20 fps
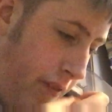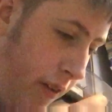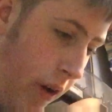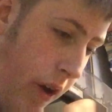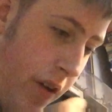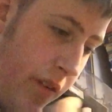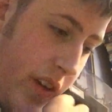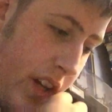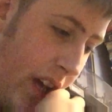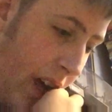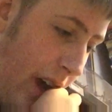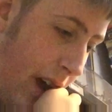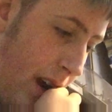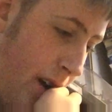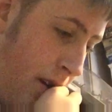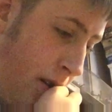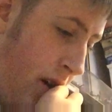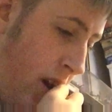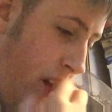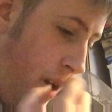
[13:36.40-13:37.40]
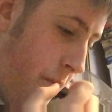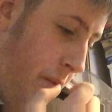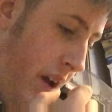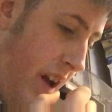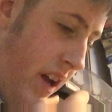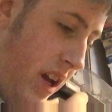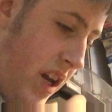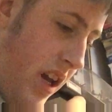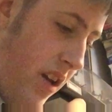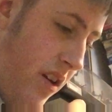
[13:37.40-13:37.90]
fire again.
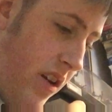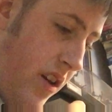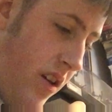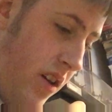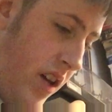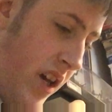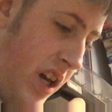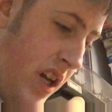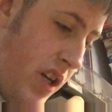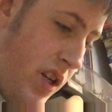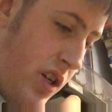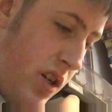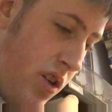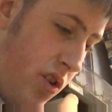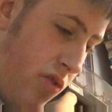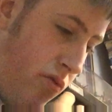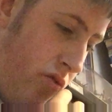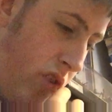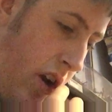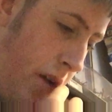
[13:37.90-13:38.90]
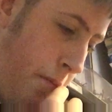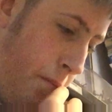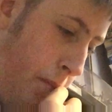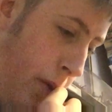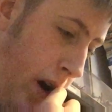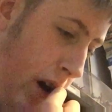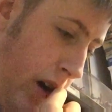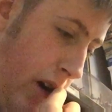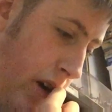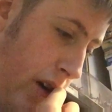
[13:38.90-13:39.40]
Pay each red
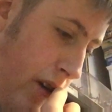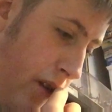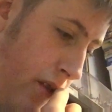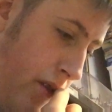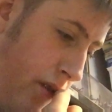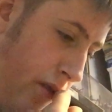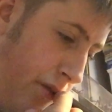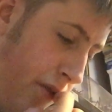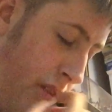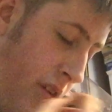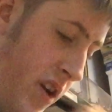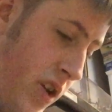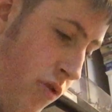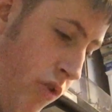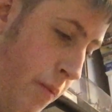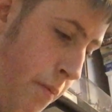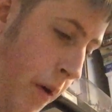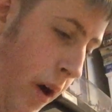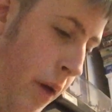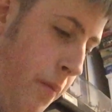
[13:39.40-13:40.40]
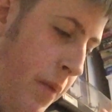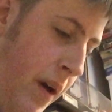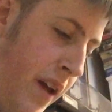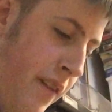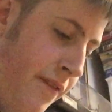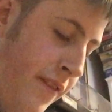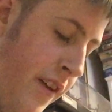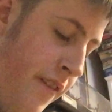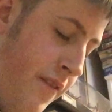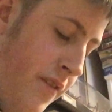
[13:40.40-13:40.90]
barn. For each red barn,
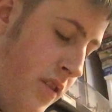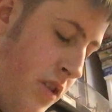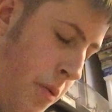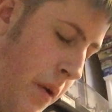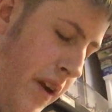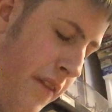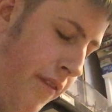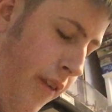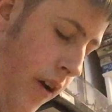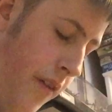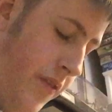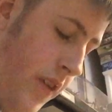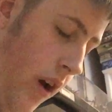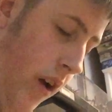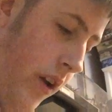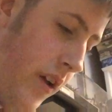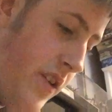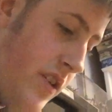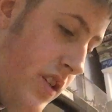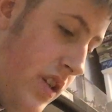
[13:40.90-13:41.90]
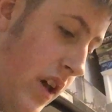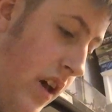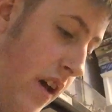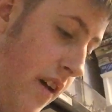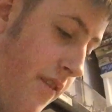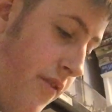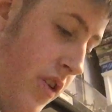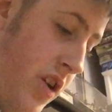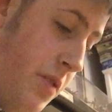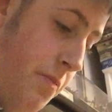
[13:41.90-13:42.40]
pay $25.
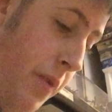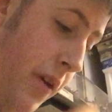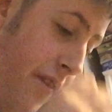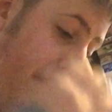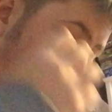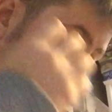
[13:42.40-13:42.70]
For each blue